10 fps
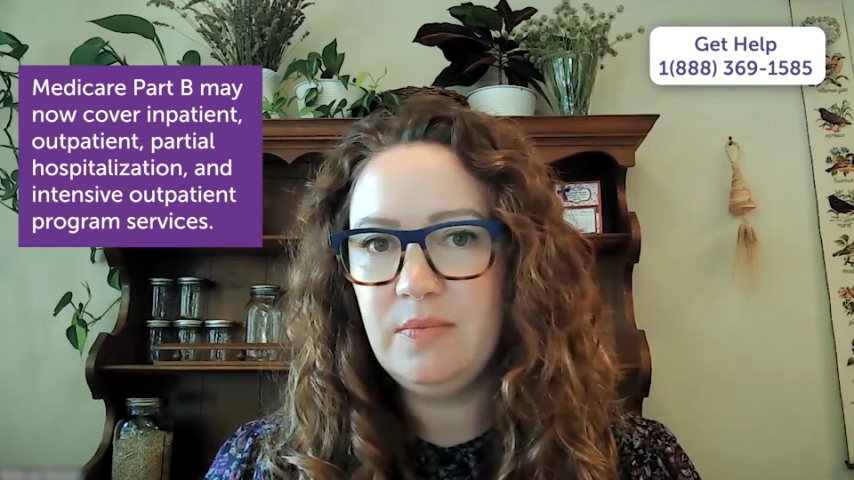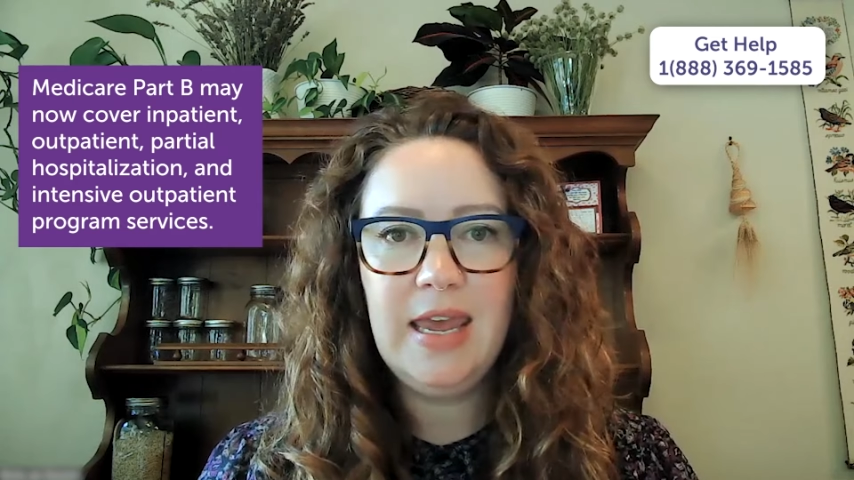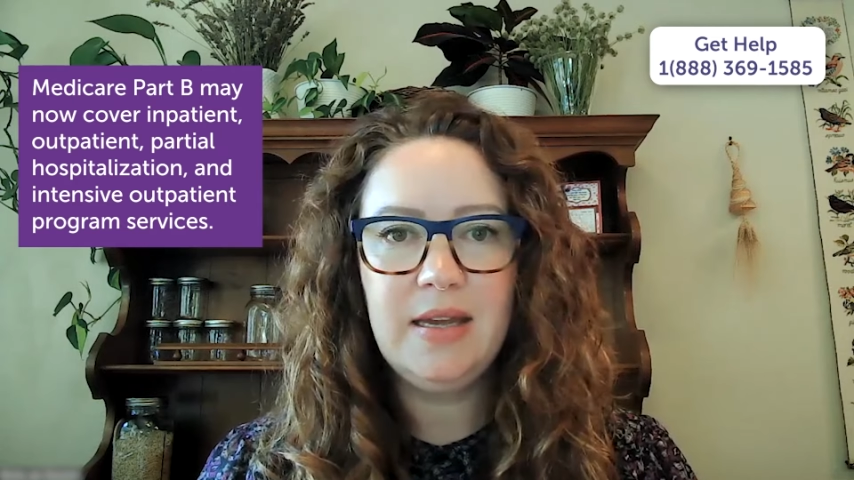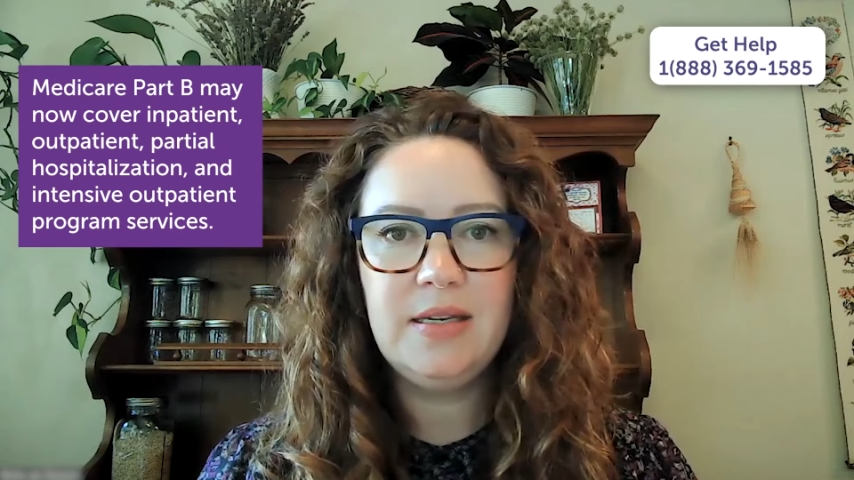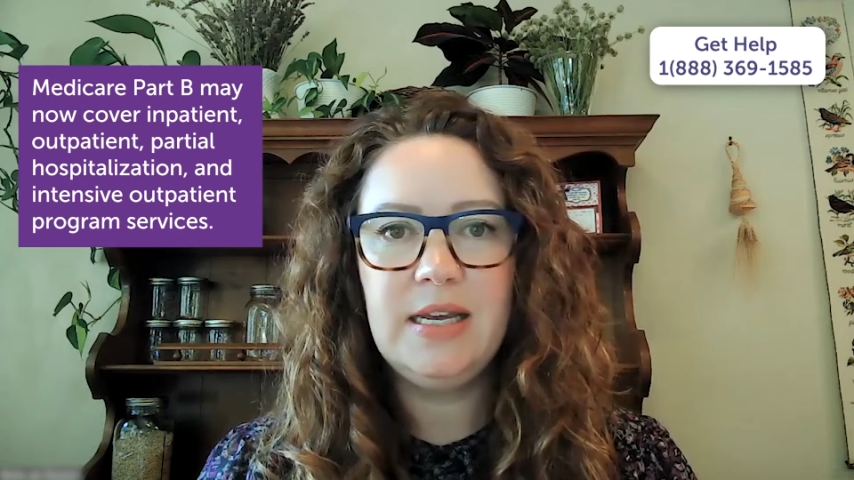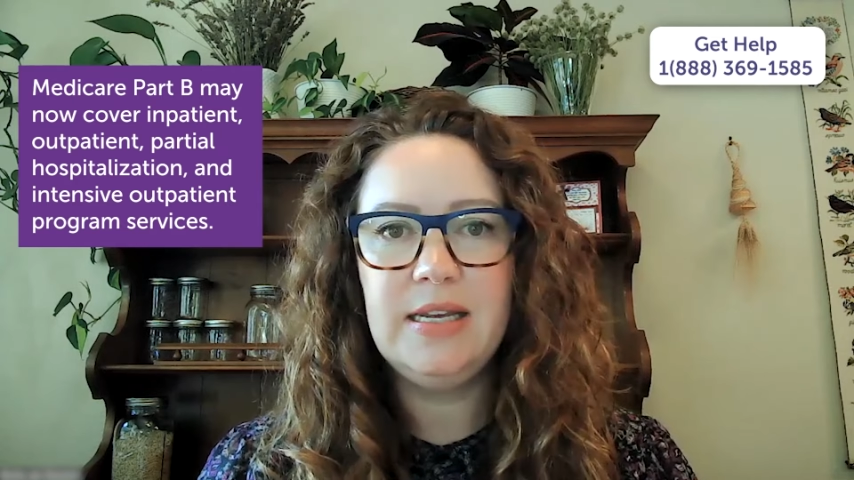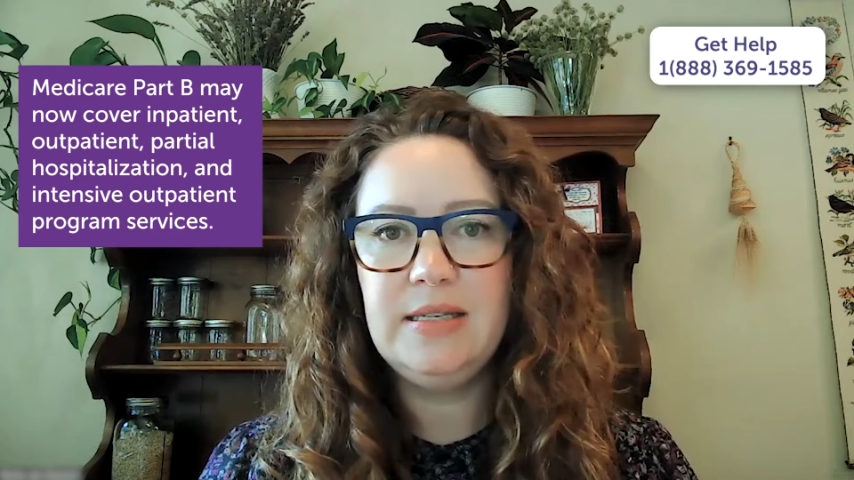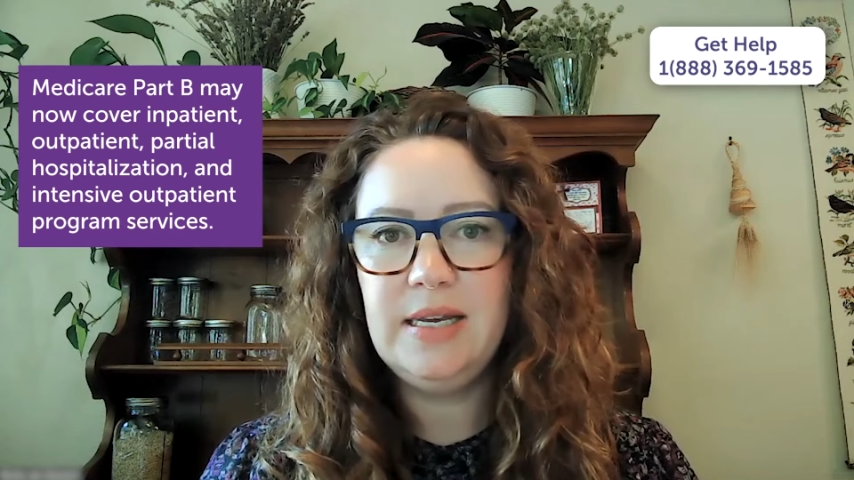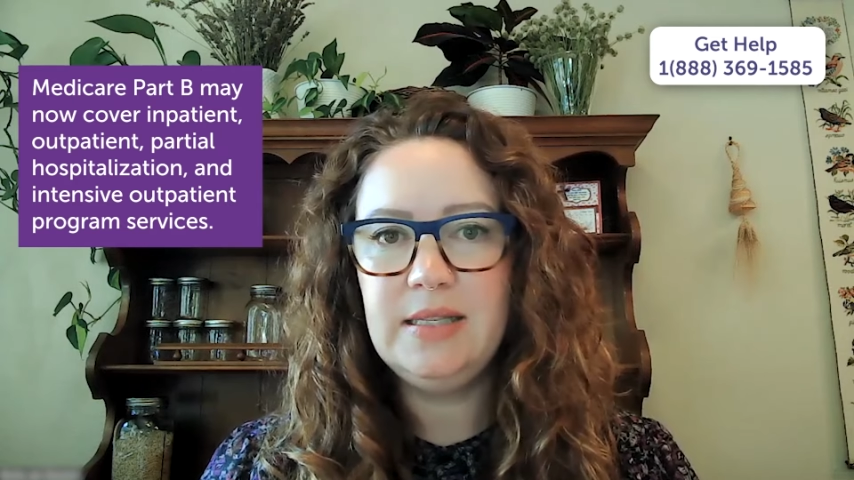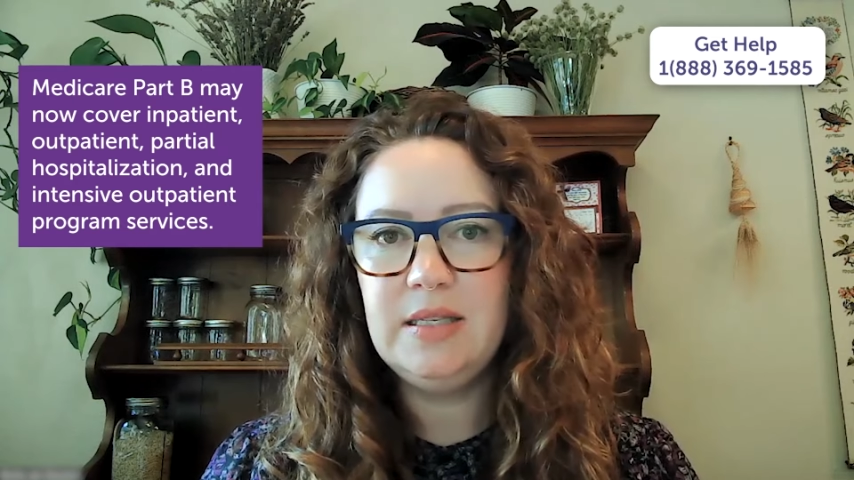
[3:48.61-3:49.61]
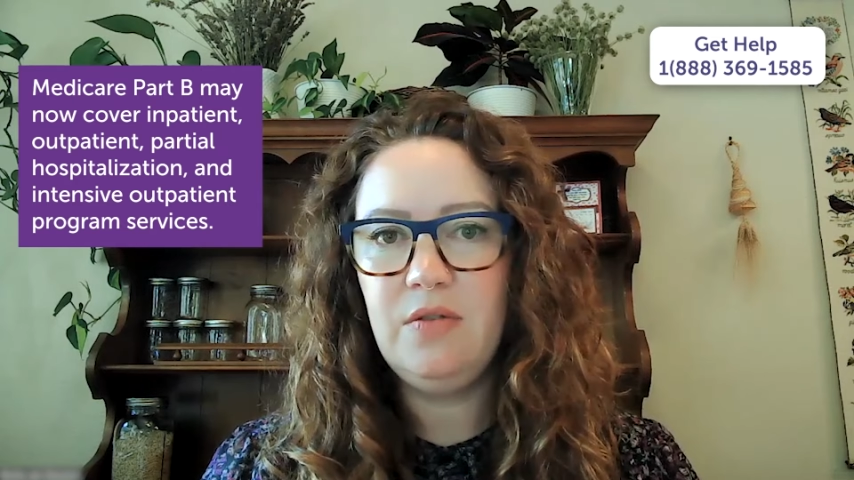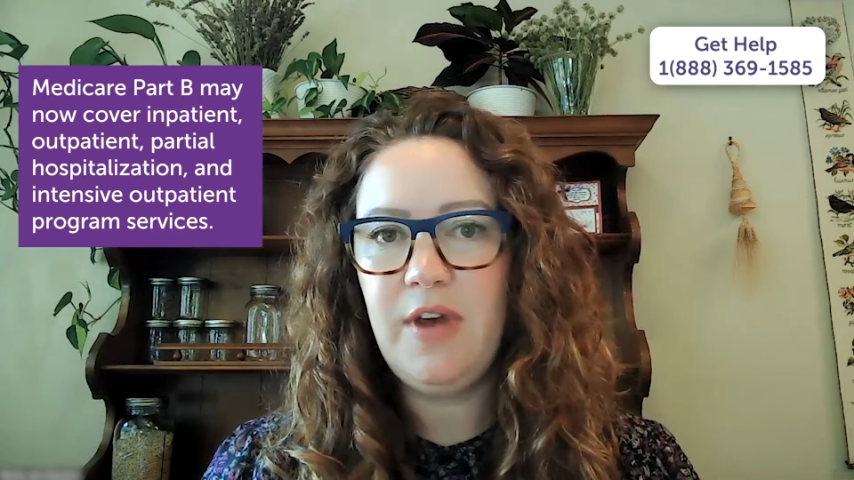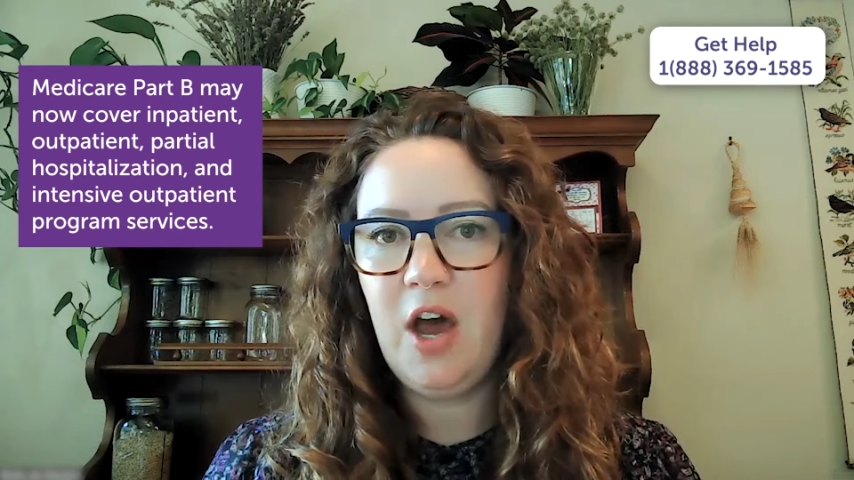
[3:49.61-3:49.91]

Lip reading: and intensive